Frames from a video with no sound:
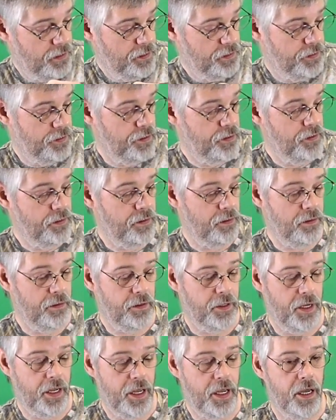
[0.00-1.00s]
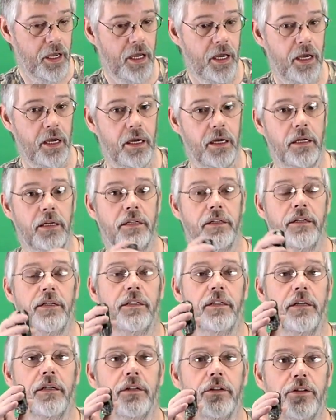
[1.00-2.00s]
to a, and this
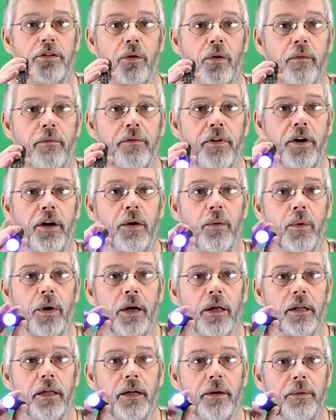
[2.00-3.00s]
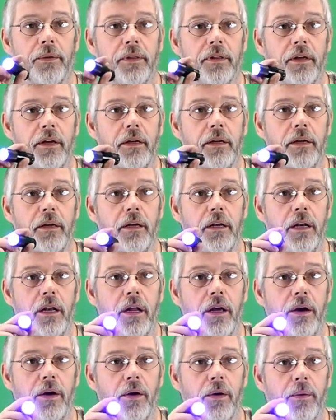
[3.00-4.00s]
isn't going to show up very well, I don't think,
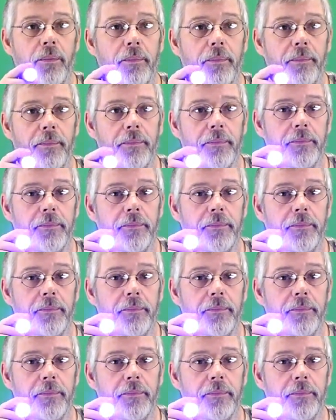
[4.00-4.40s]
no.